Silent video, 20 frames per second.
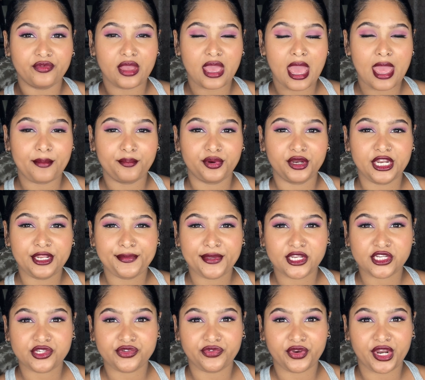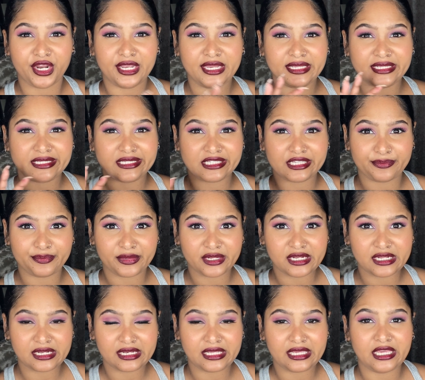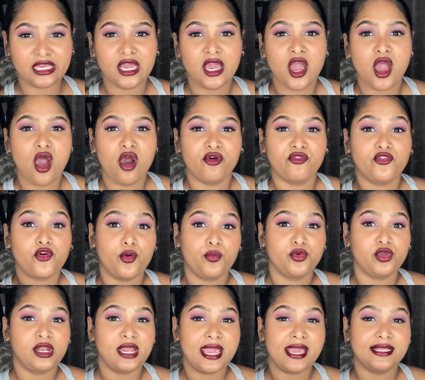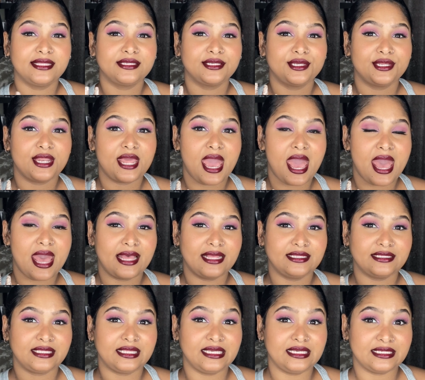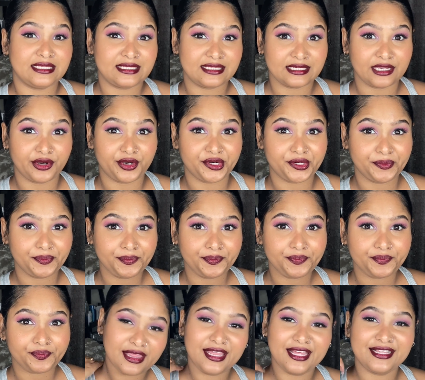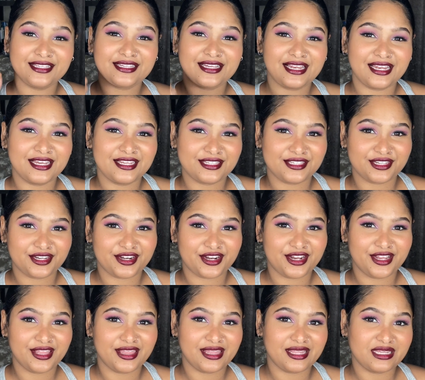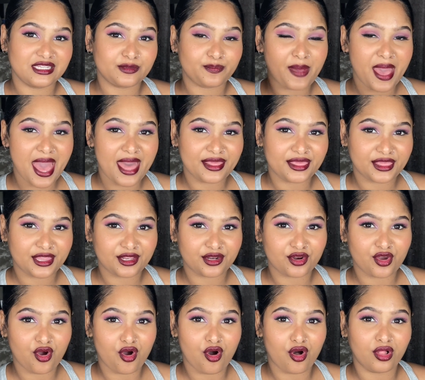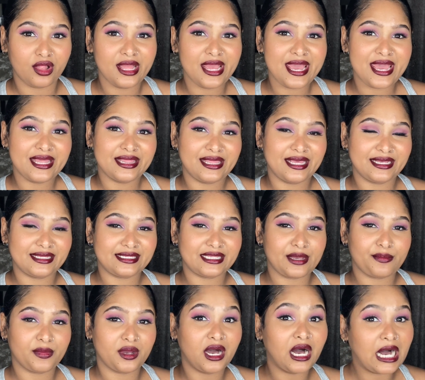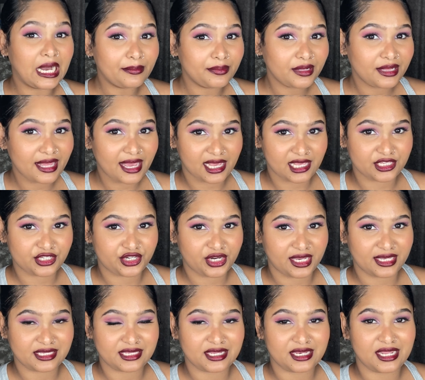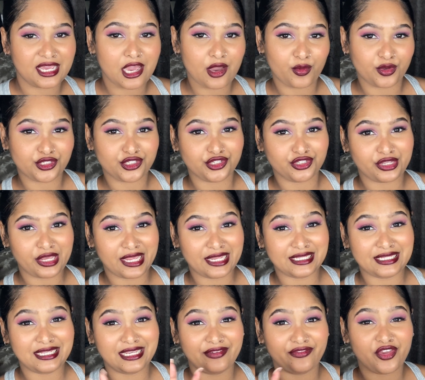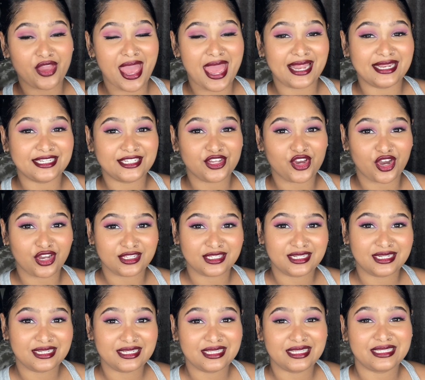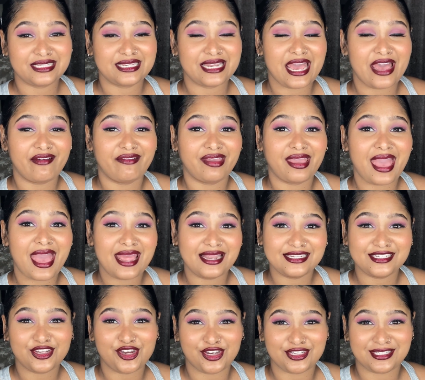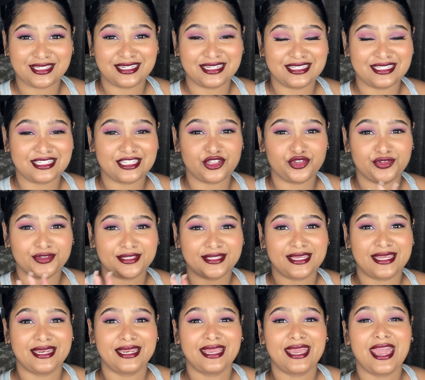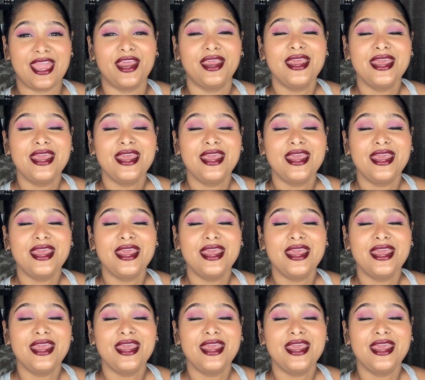and pretty much very similarly formulated as the serum. There's glycerin, there's panthenol, there's some herbal extracts in here which is going to give you antioxidants, and having antioxidants in your skincare